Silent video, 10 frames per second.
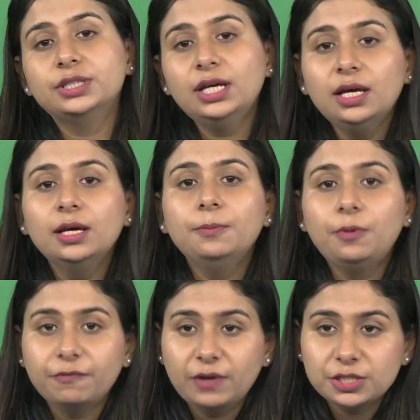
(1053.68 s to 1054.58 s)
for their
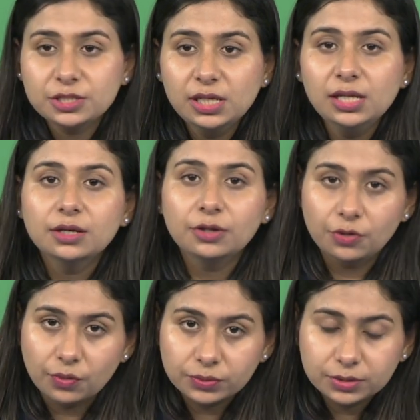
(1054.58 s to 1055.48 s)
professional
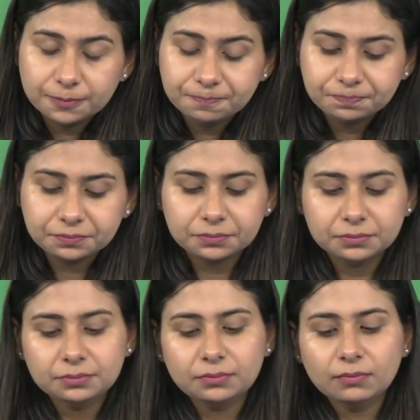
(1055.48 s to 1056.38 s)
growth.
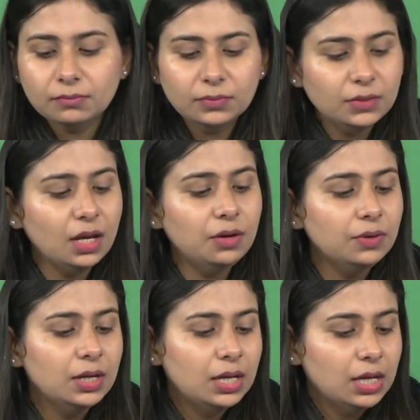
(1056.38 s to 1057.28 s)

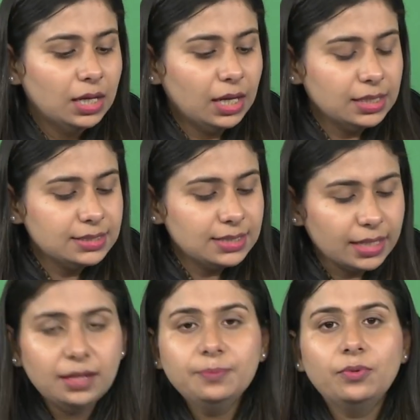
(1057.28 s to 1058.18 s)
Now,
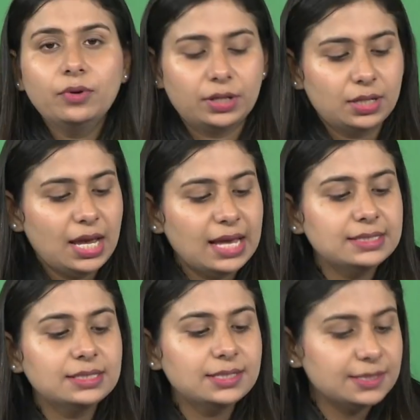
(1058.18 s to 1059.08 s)
second point,
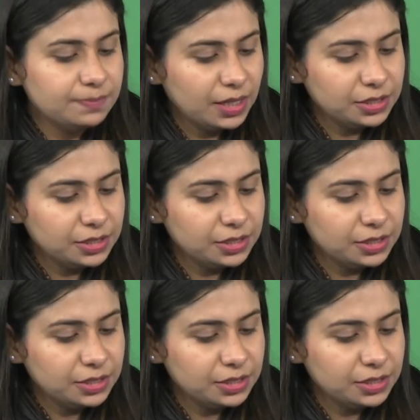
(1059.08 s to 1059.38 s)
as it is